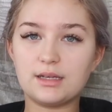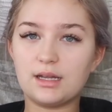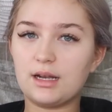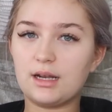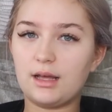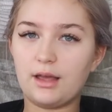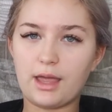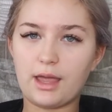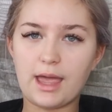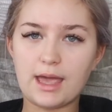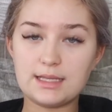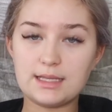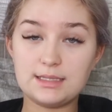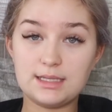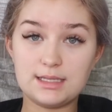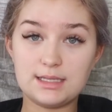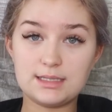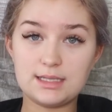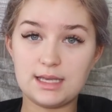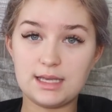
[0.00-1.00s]
And I guess
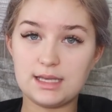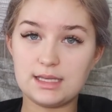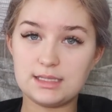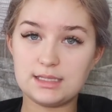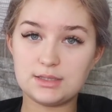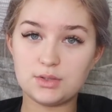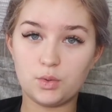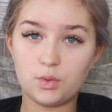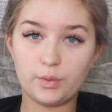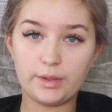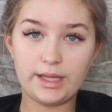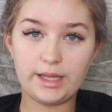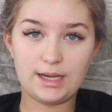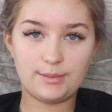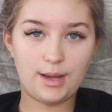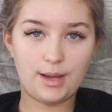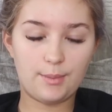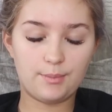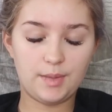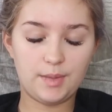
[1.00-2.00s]
this is talking
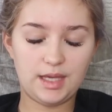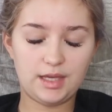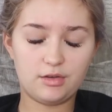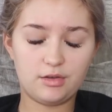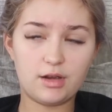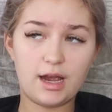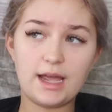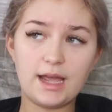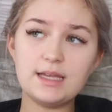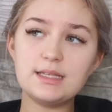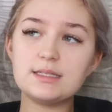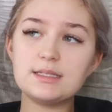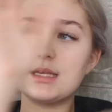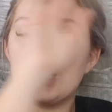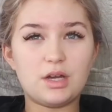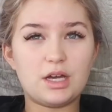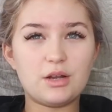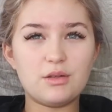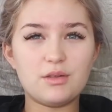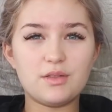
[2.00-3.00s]
about me and Grace.
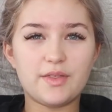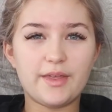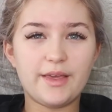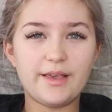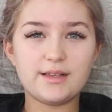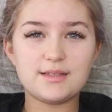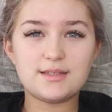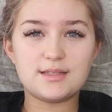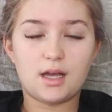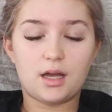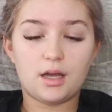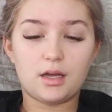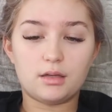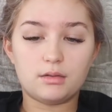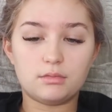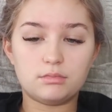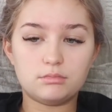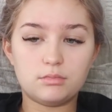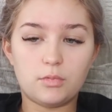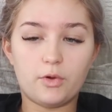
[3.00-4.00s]
I don't think so.